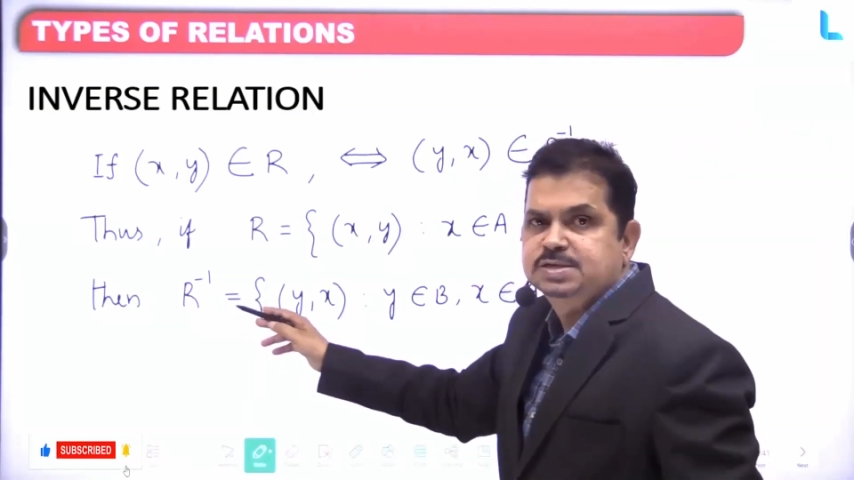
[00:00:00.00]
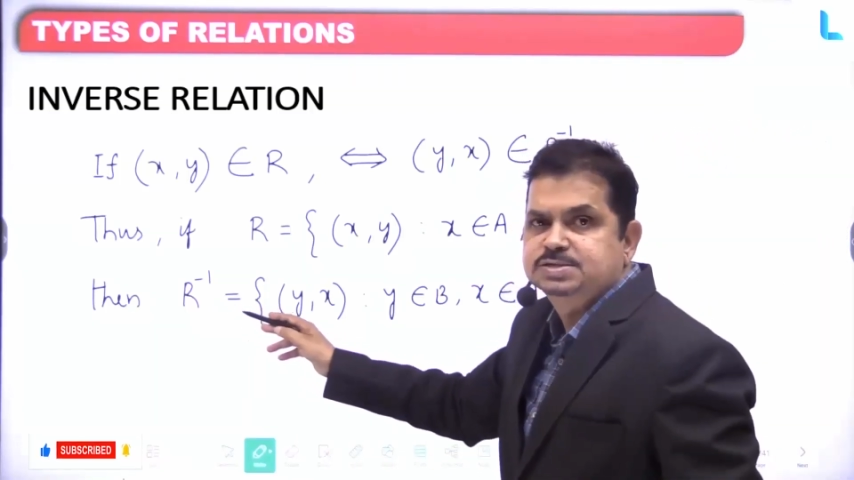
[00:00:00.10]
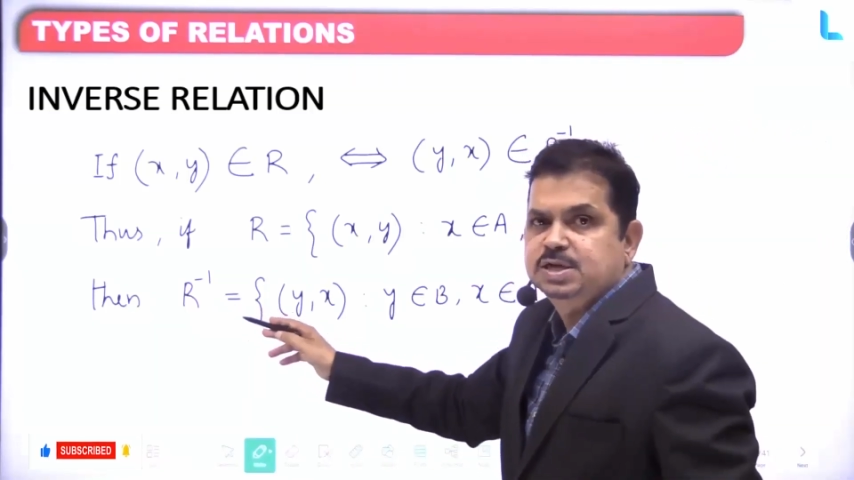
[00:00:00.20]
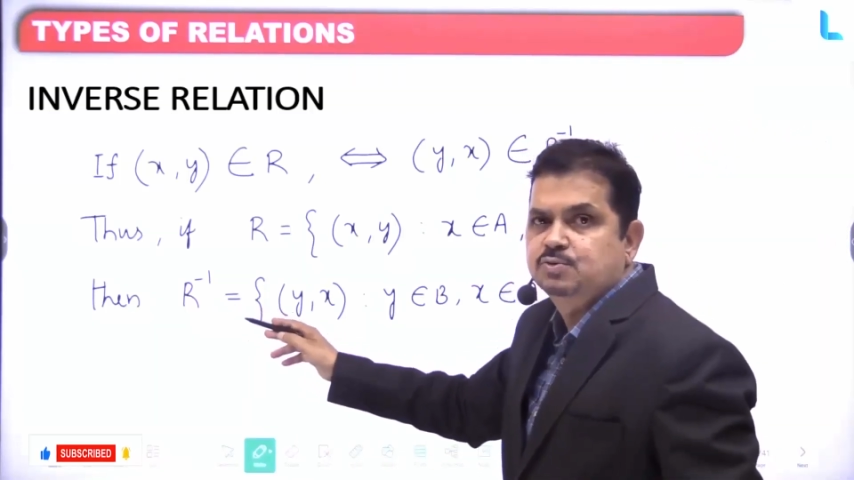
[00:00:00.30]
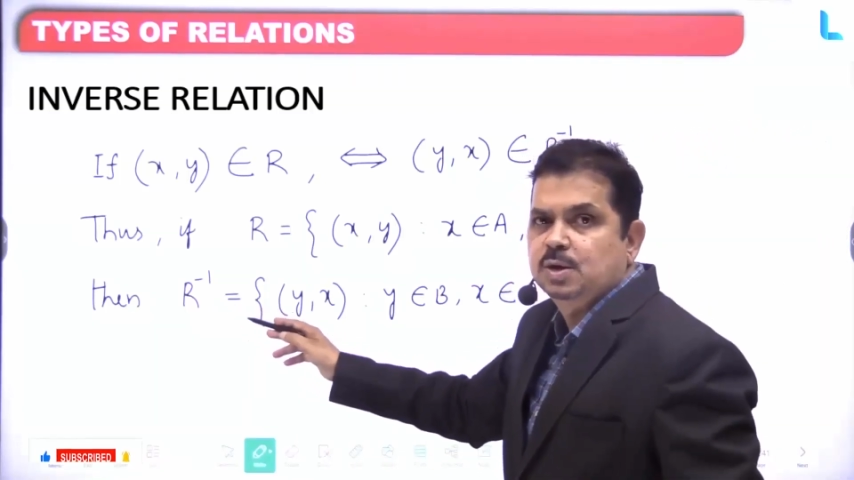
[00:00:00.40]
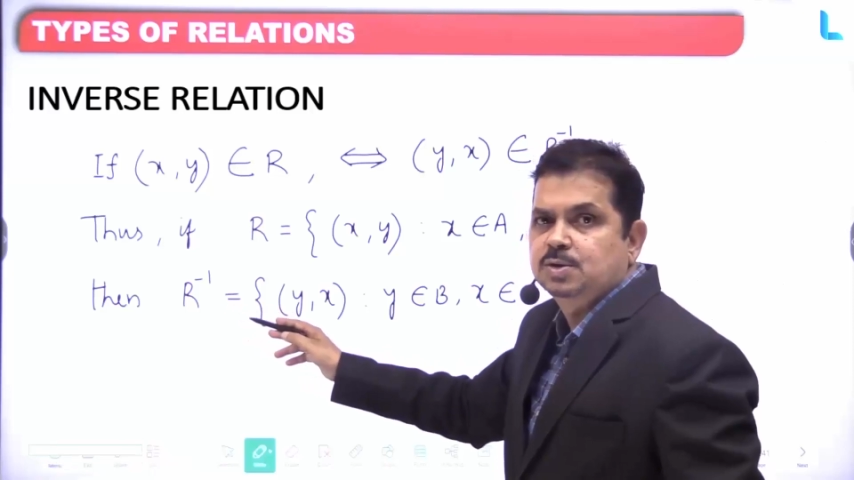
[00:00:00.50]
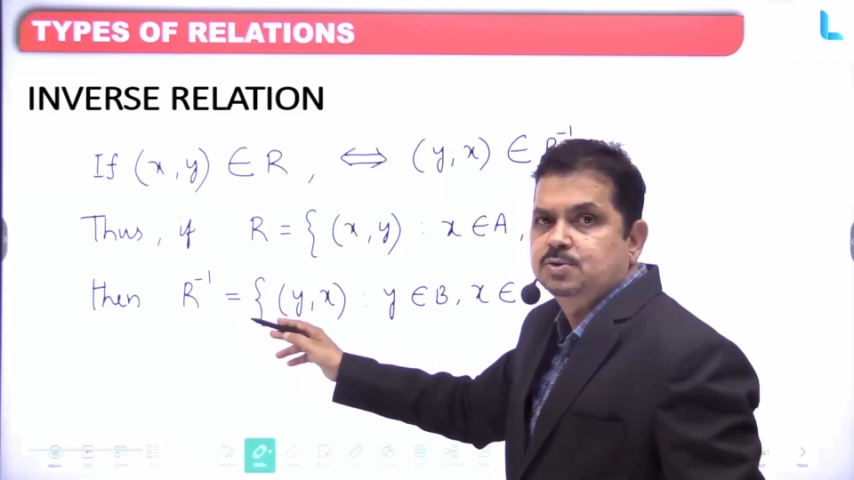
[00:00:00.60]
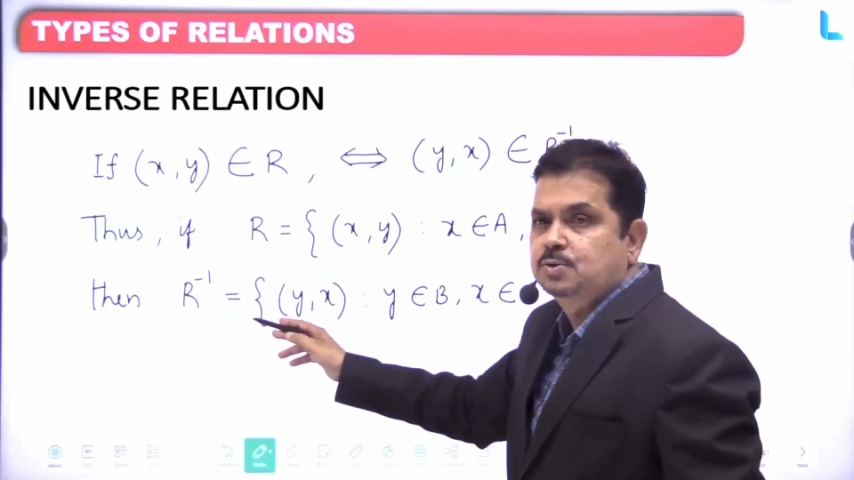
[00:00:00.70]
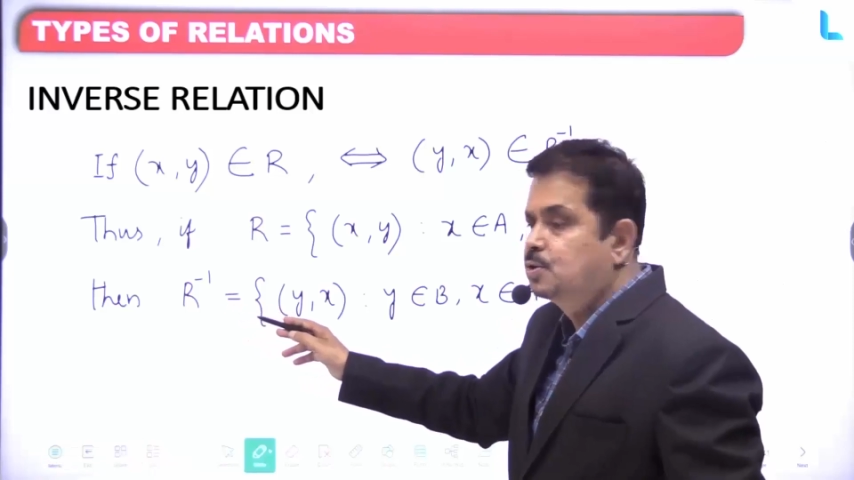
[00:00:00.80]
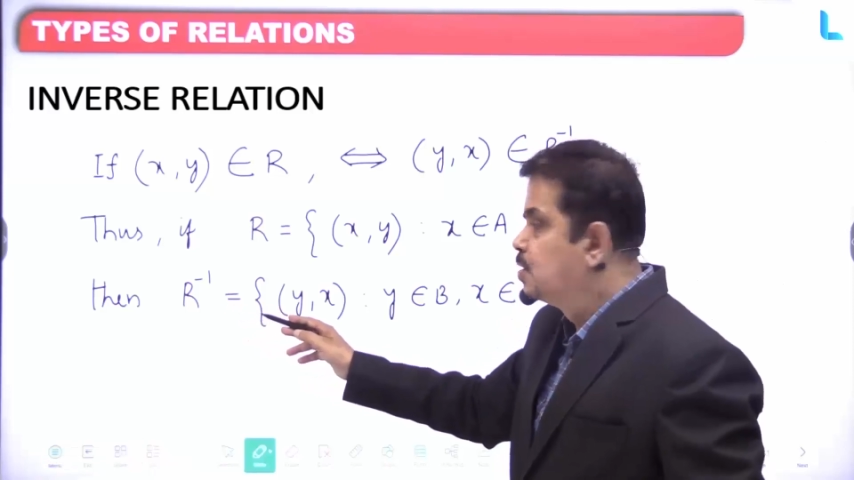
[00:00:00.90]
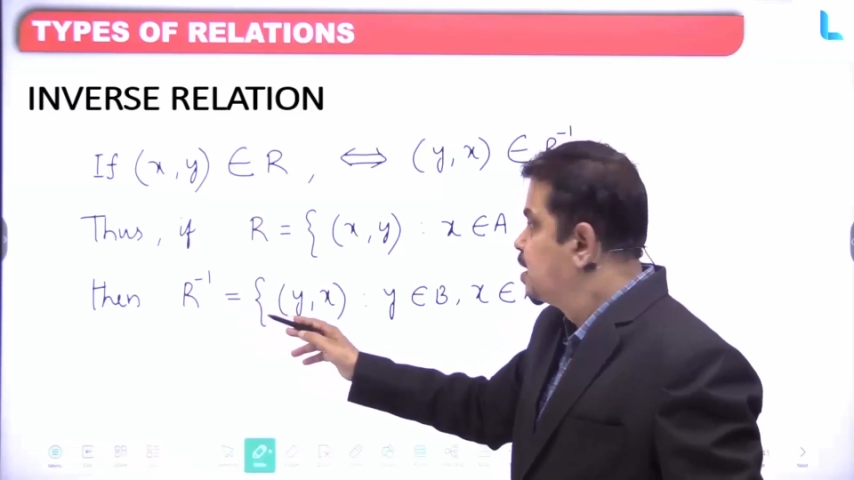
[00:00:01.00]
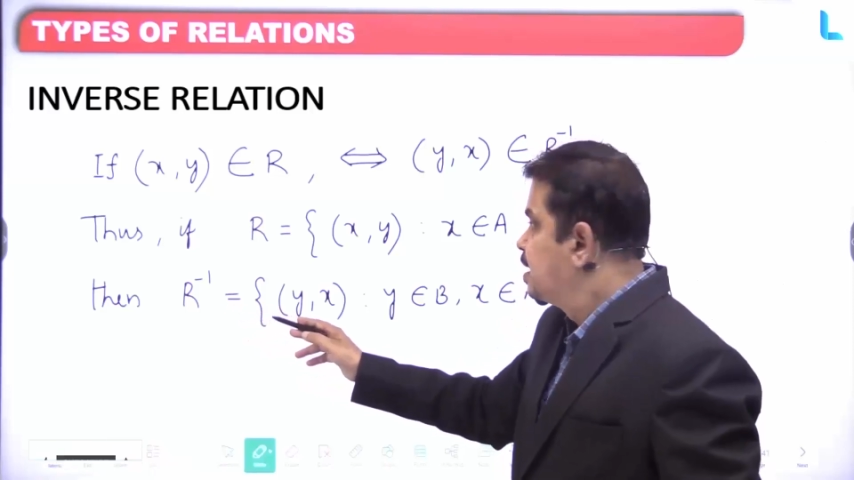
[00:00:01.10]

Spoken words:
is equal to